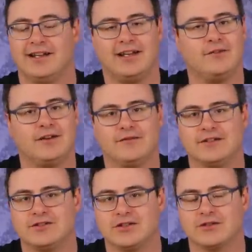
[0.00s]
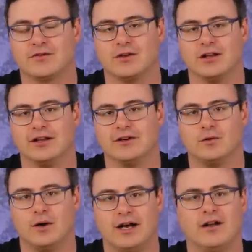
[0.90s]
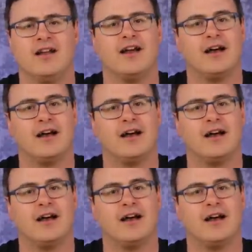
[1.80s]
even if it's just for a little while.